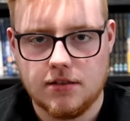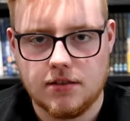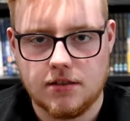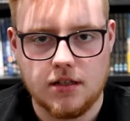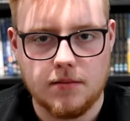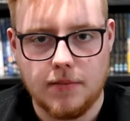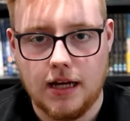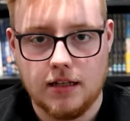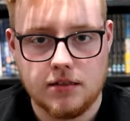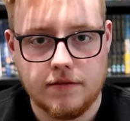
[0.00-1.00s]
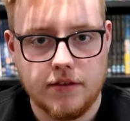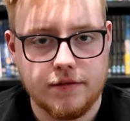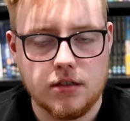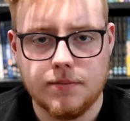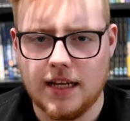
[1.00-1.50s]
to certain parts of the
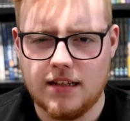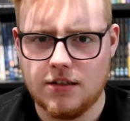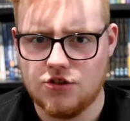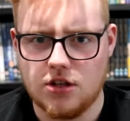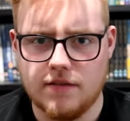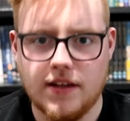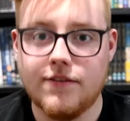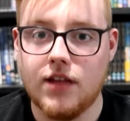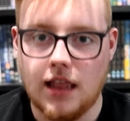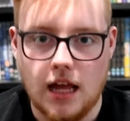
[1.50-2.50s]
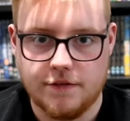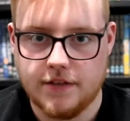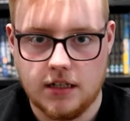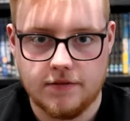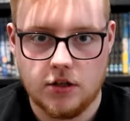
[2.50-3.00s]
film, making sure that they're
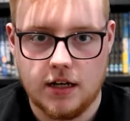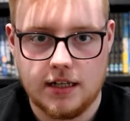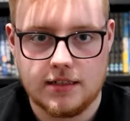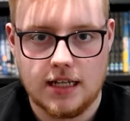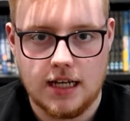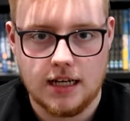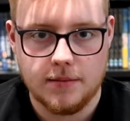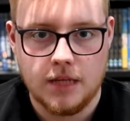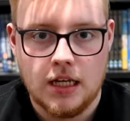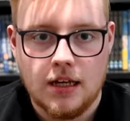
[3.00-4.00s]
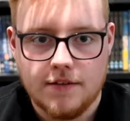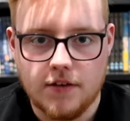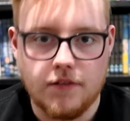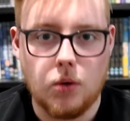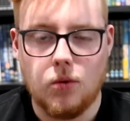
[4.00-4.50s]
laughing at the right time,
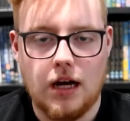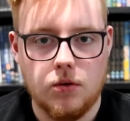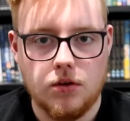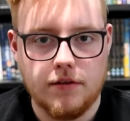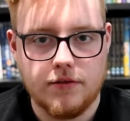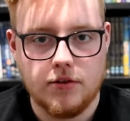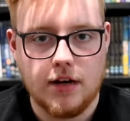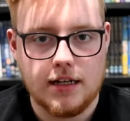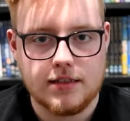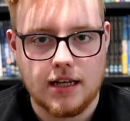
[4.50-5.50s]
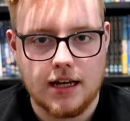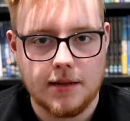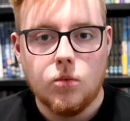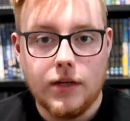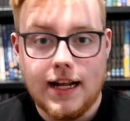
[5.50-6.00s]
that they're wowed at the right
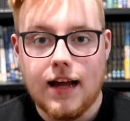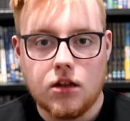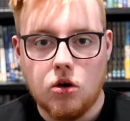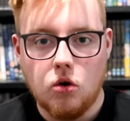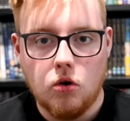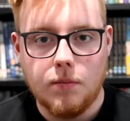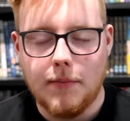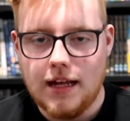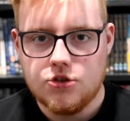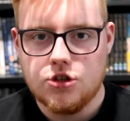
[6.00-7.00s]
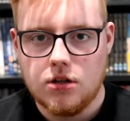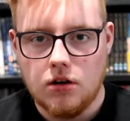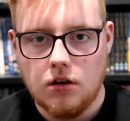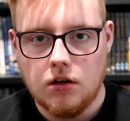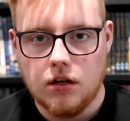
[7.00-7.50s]
time. We get a cool match
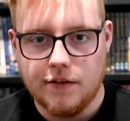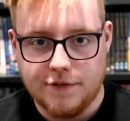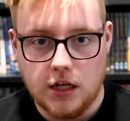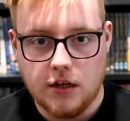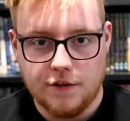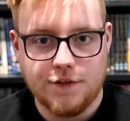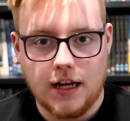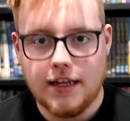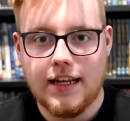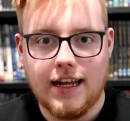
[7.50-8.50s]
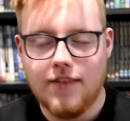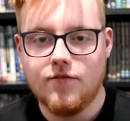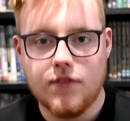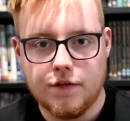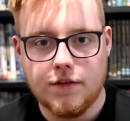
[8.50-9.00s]
cut of her fighting
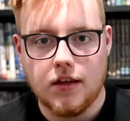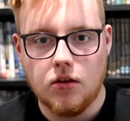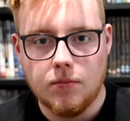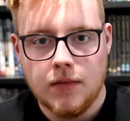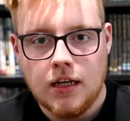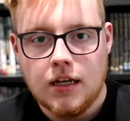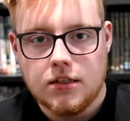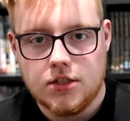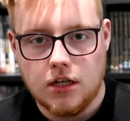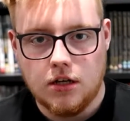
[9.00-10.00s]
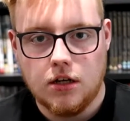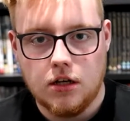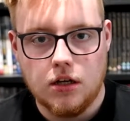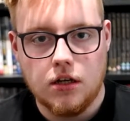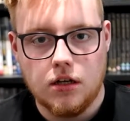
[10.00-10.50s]
in the film to
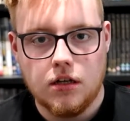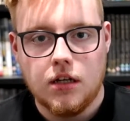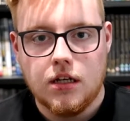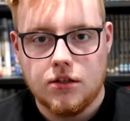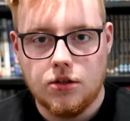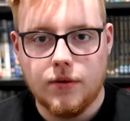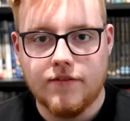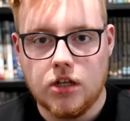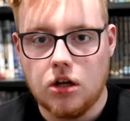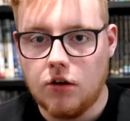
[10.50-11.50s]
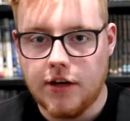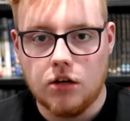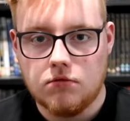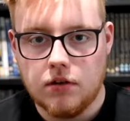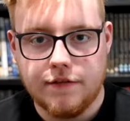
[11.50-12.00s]
her doing the
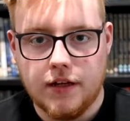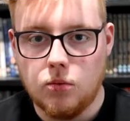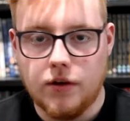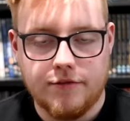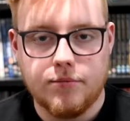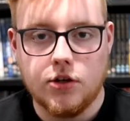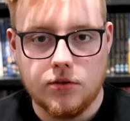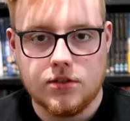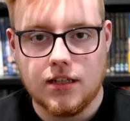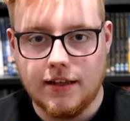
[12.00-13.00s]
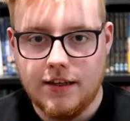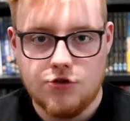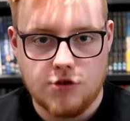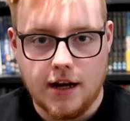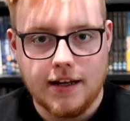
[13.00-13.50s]
choreography with Bruce Lee
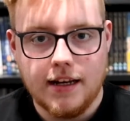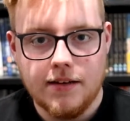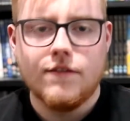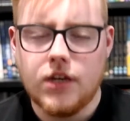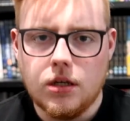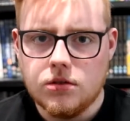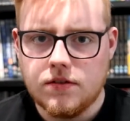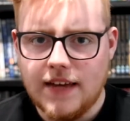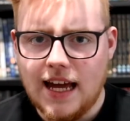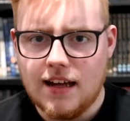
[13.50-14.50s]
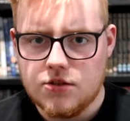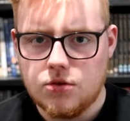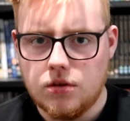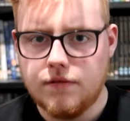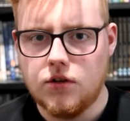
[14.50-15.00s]
training. They used the
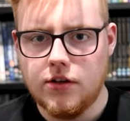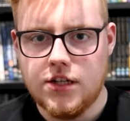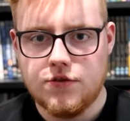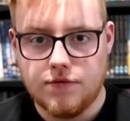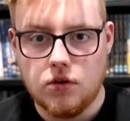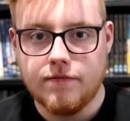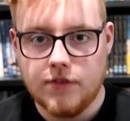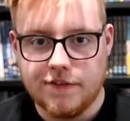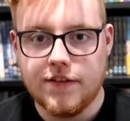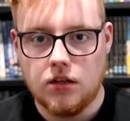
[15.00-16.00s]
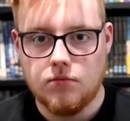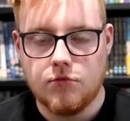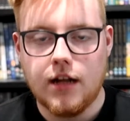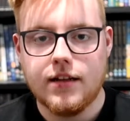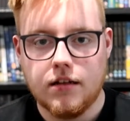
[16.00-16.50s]
actual footage from the film
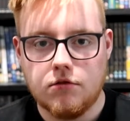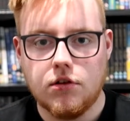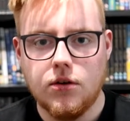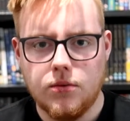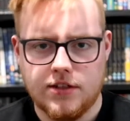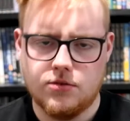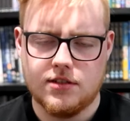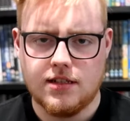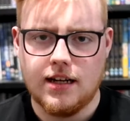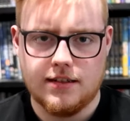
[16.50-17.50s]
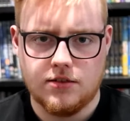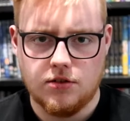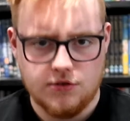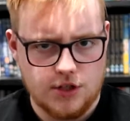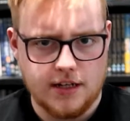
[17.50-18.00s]
Wrecking Crew, which was a nice
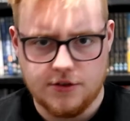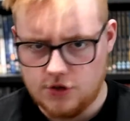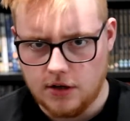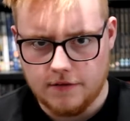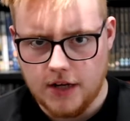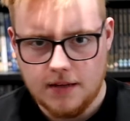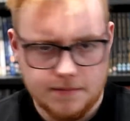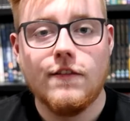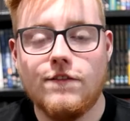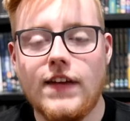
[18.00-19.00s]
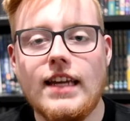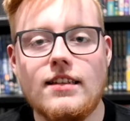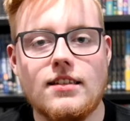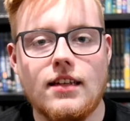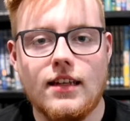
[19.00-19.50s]
touch, I enjoyed that.
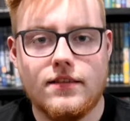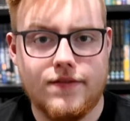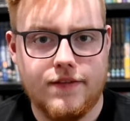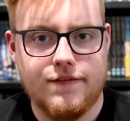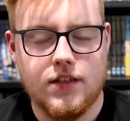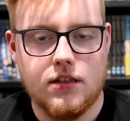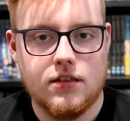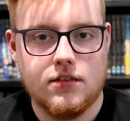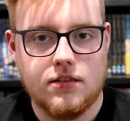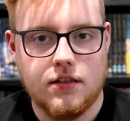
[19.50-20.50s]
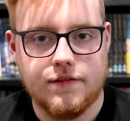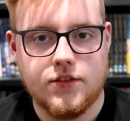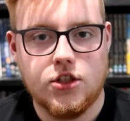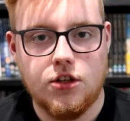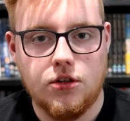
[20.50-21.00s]
This is the first of
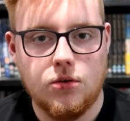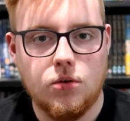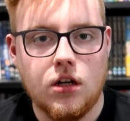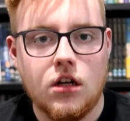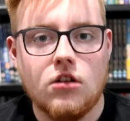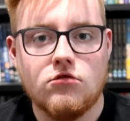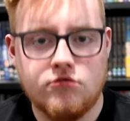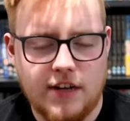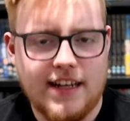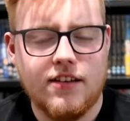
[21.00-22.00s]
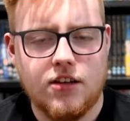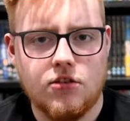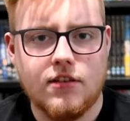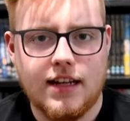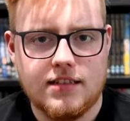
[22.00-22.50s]
2 really
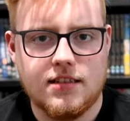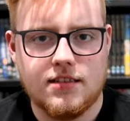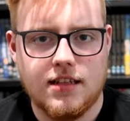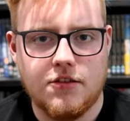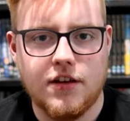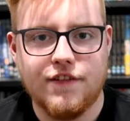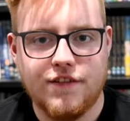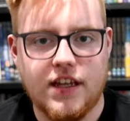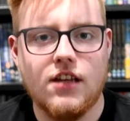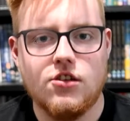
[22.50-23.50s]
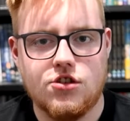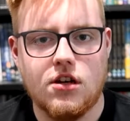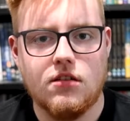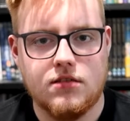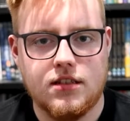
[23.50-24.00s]
unnecessary feet
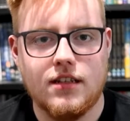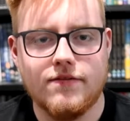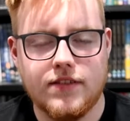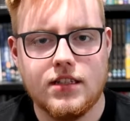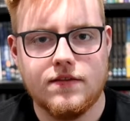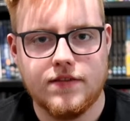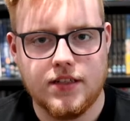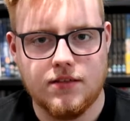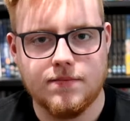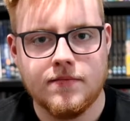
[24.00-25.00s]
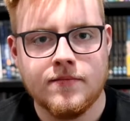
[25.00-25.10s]
shots in this film.